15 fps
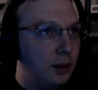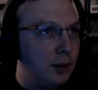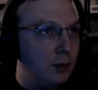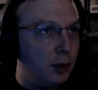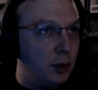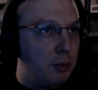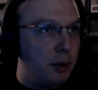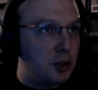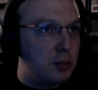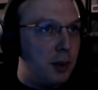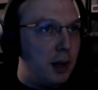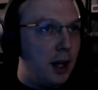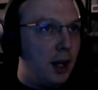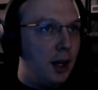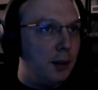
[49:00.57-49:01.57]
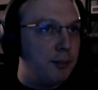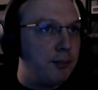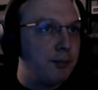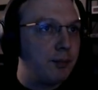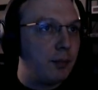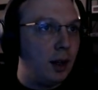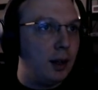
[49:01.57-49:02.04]
One punch man.
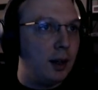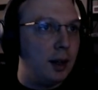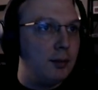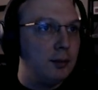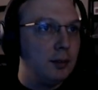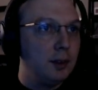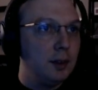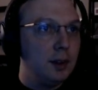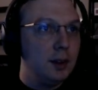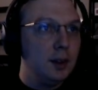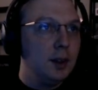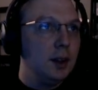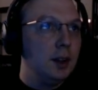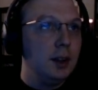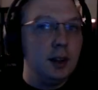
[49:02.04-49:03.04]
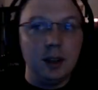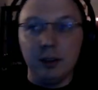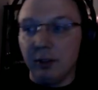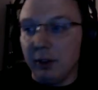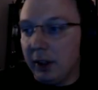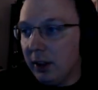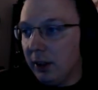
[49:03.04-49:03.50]
Alright.
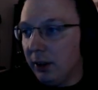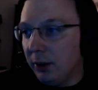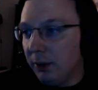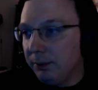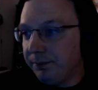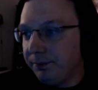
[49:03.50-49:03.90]
Go.